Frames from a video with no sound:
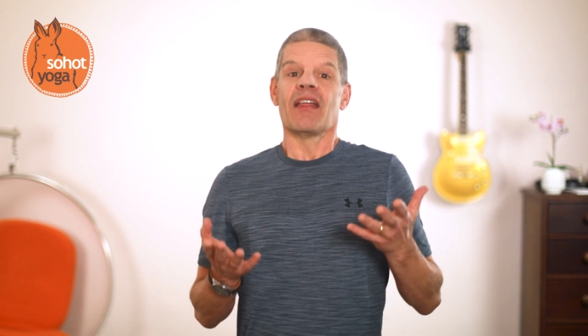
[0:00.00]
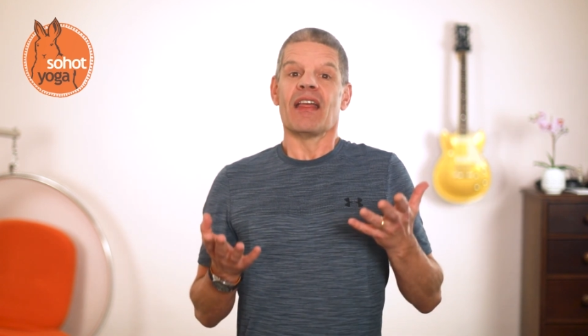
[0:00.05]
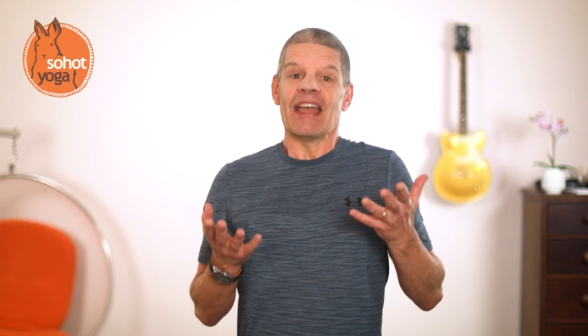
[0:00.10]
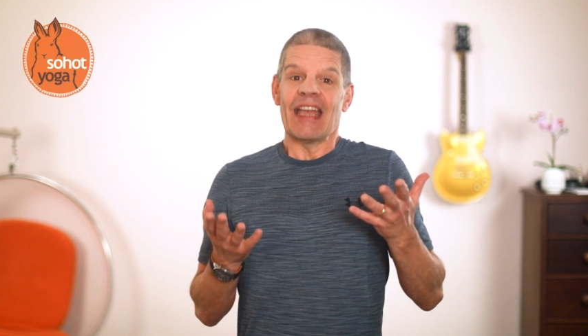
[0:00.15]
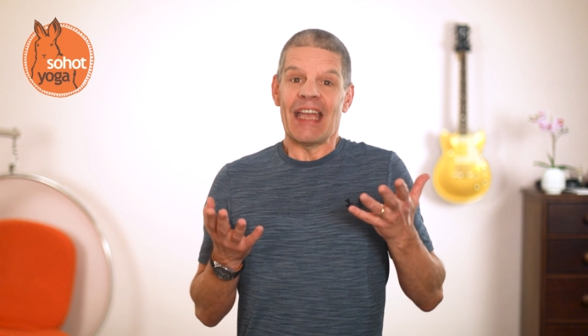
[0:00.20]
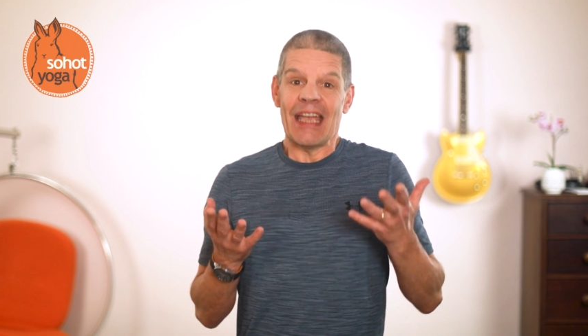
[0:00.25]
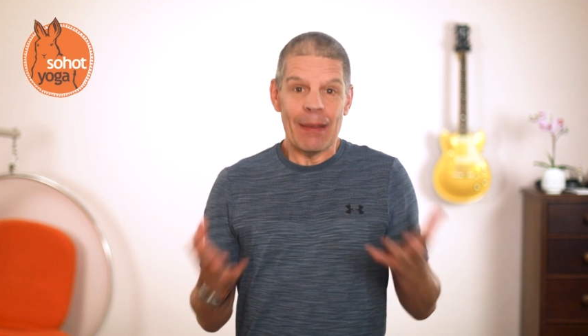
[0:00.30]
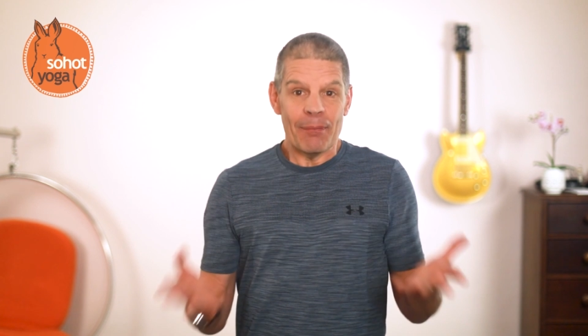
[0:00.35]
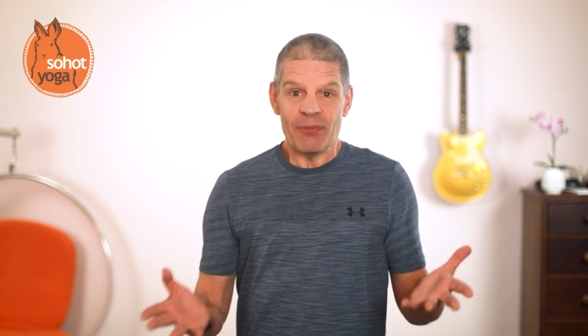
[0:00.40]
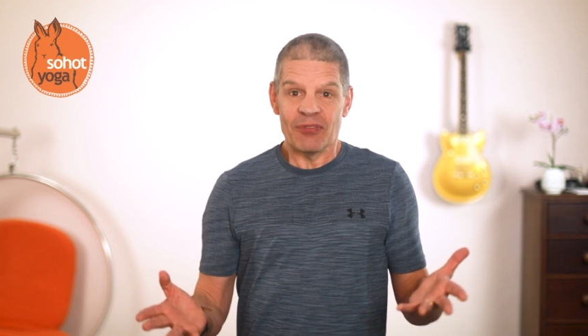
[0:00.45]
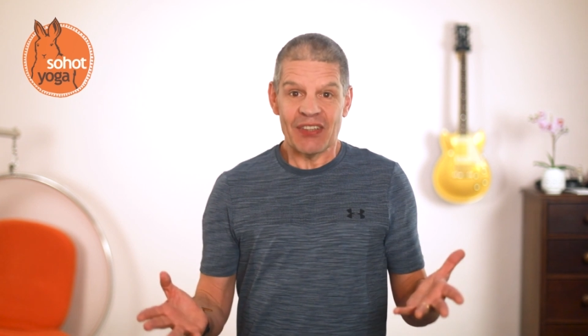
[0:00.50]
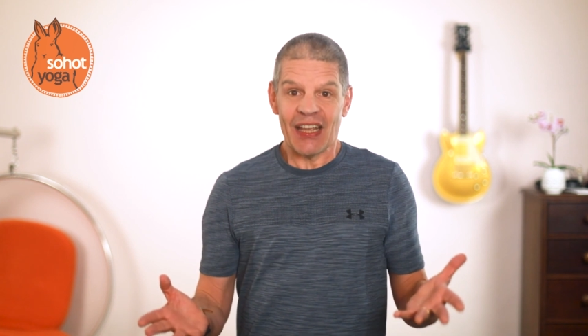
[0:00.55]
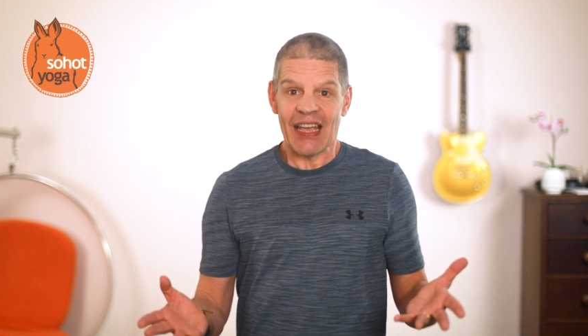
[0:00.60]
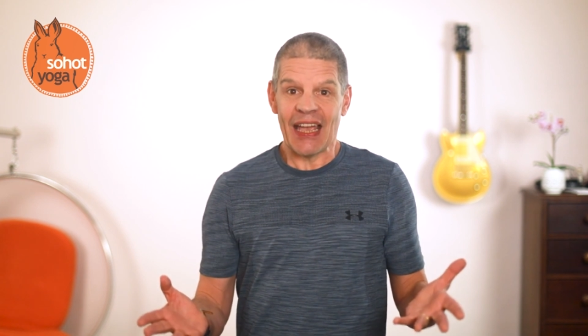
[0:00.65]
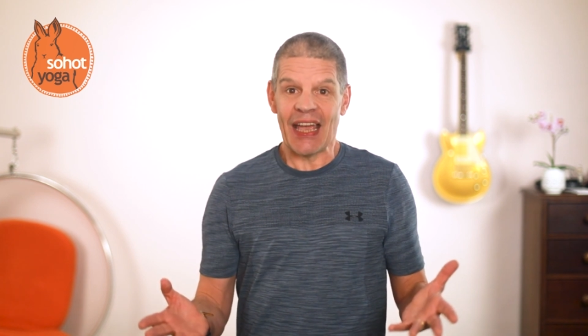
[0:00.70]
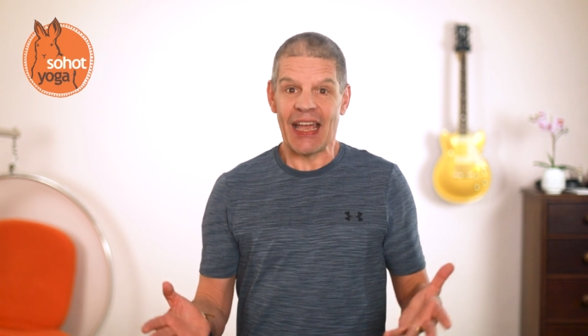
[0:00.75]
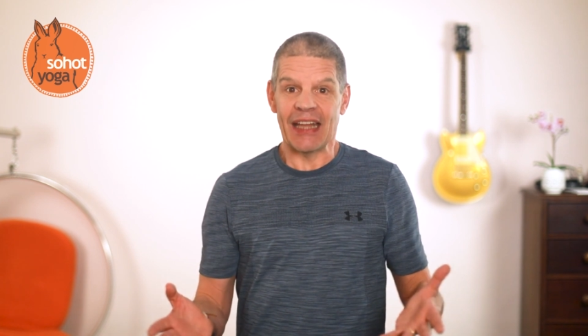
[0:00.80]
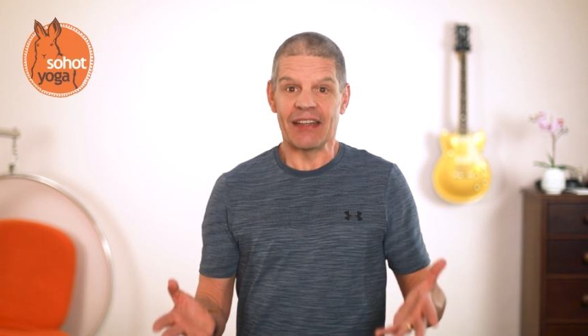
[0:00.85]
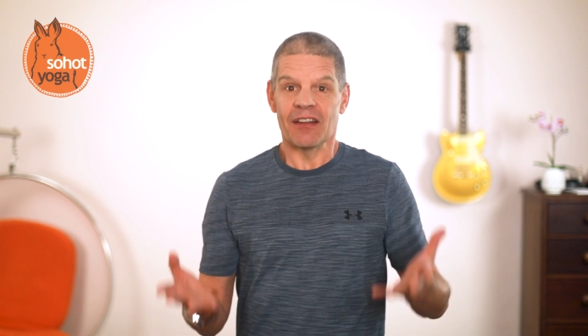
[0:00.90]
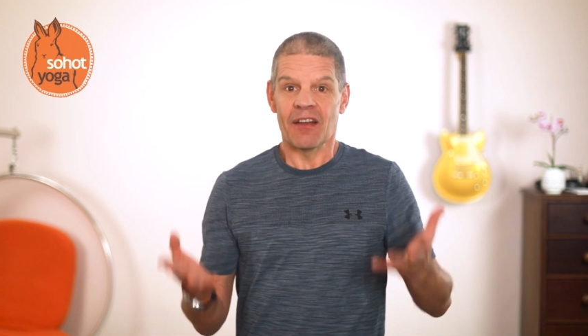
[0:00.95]
Hips to
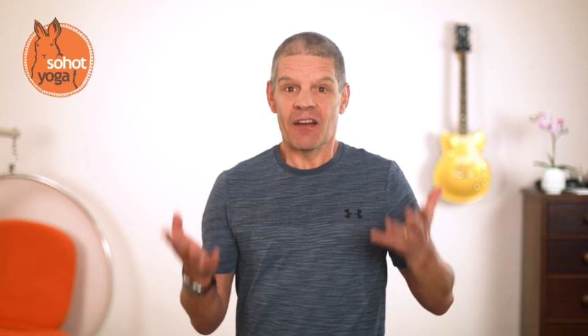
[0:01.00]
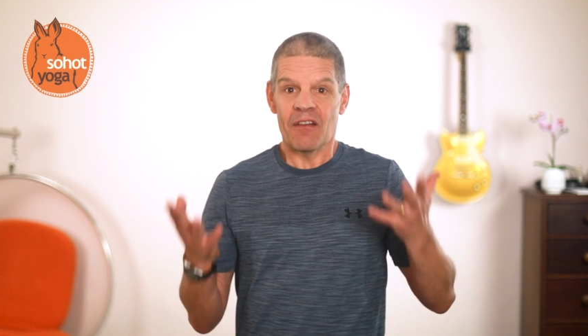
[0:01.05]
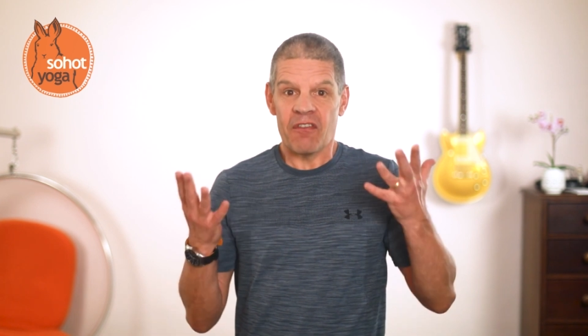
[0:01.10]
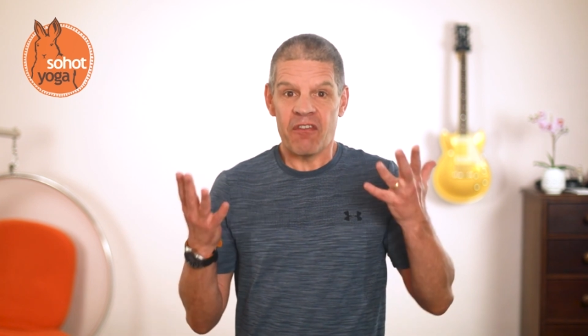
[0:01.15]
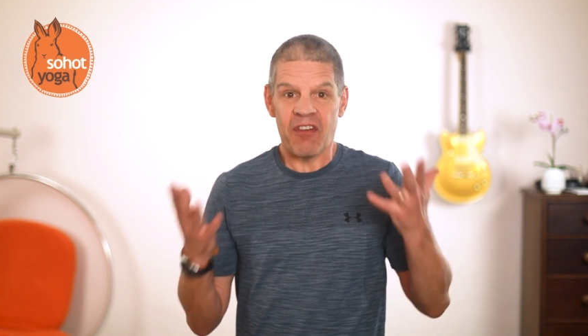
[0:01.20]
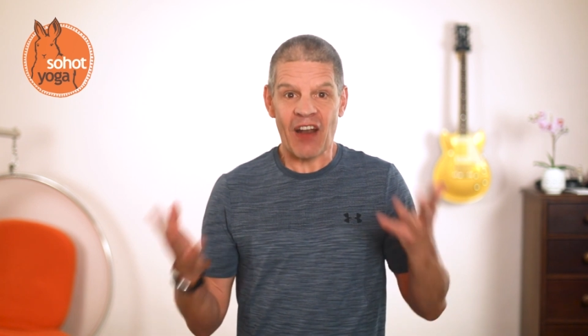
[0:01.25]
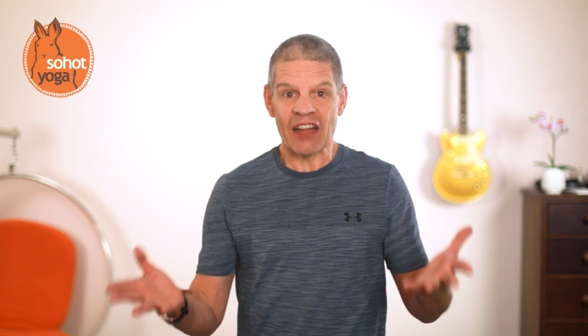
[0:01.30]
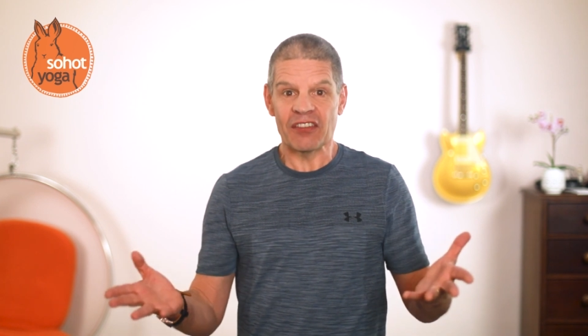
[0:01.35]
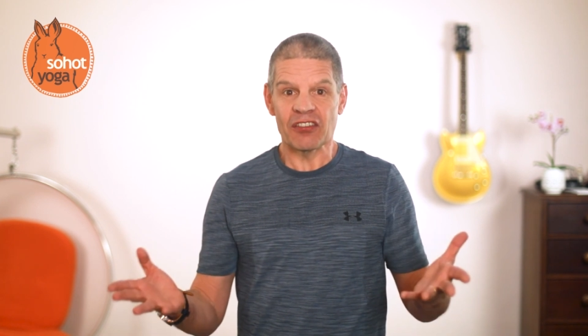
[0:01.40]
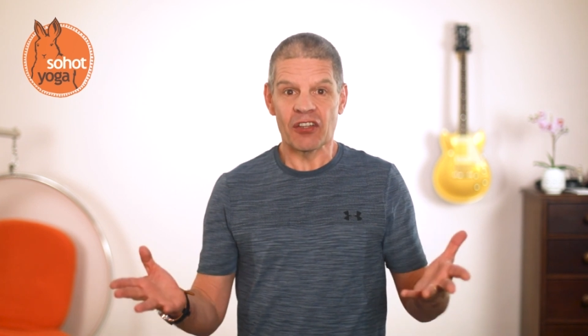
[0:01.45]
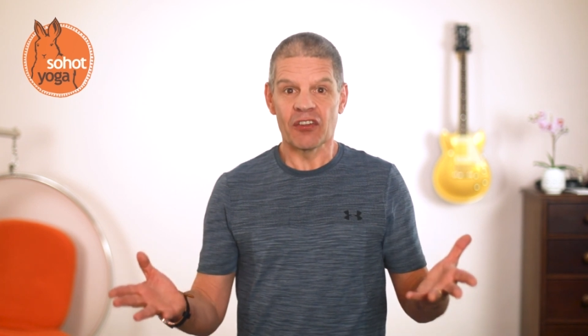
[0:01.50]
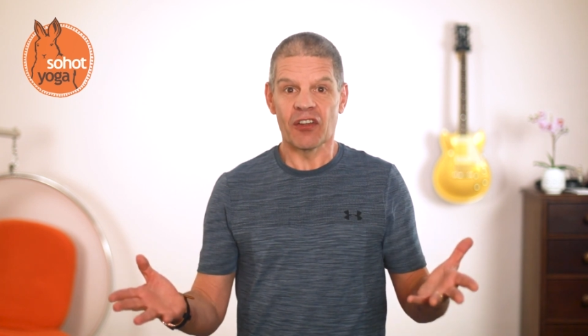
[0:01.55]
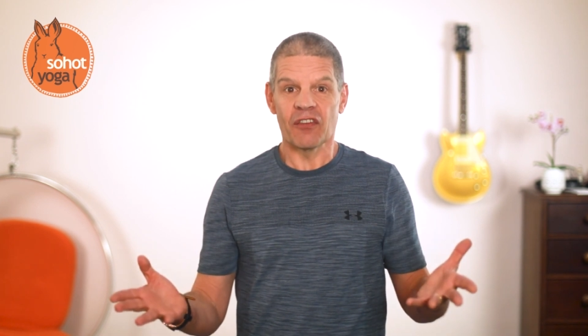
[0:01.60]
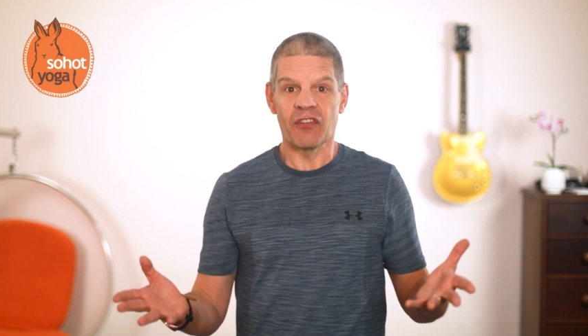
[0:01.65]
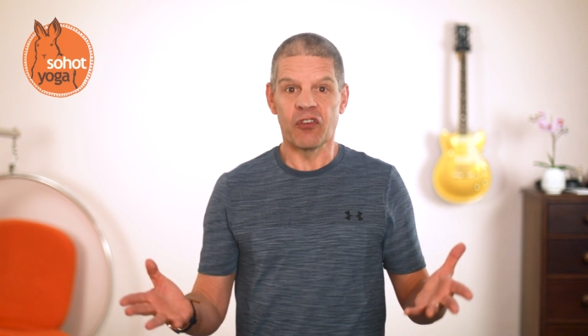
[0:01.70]
head, flat on the